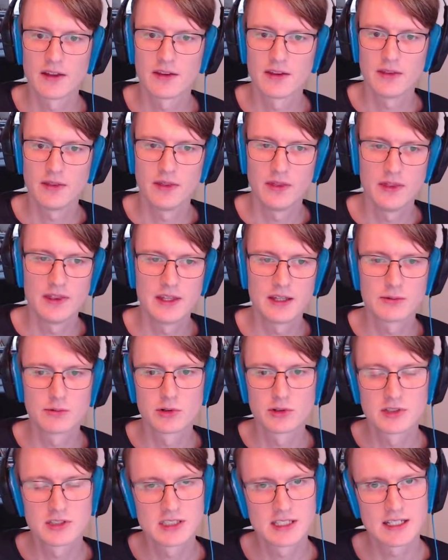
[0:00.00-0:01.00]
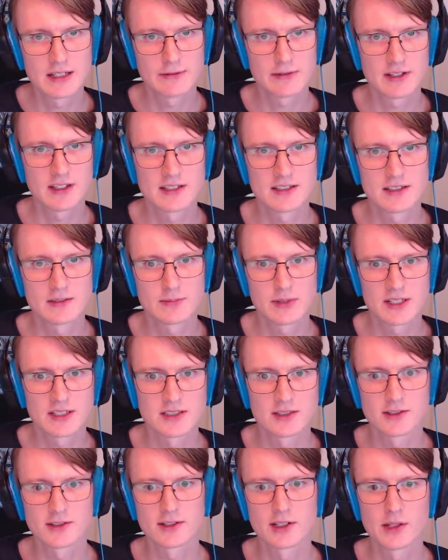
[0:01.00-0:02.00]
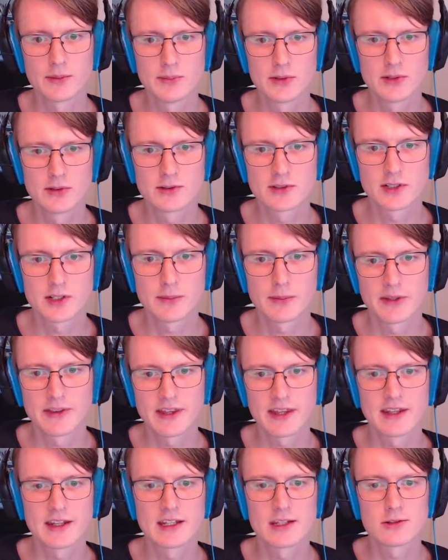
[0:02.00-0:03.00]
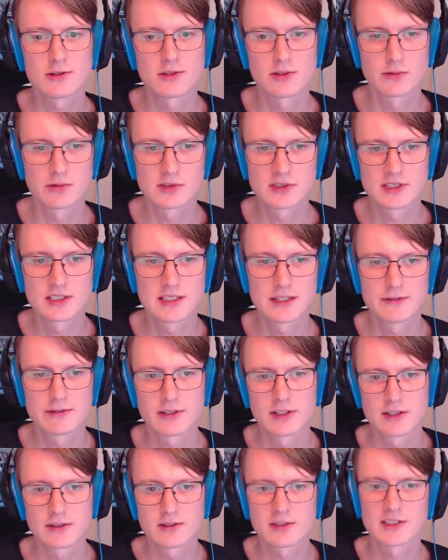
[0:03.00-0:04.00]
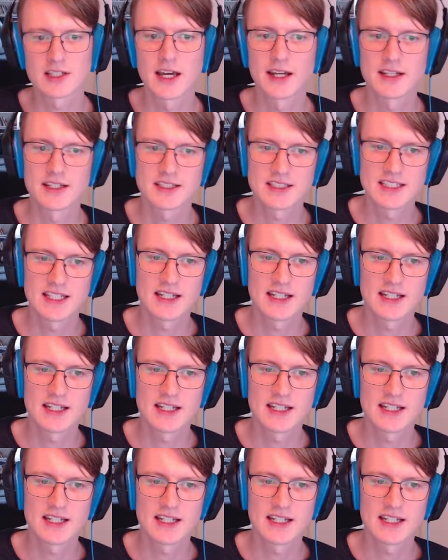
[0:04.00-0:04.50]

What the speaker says: The root certificate is present on the computer, but then they use the root certificate to sign a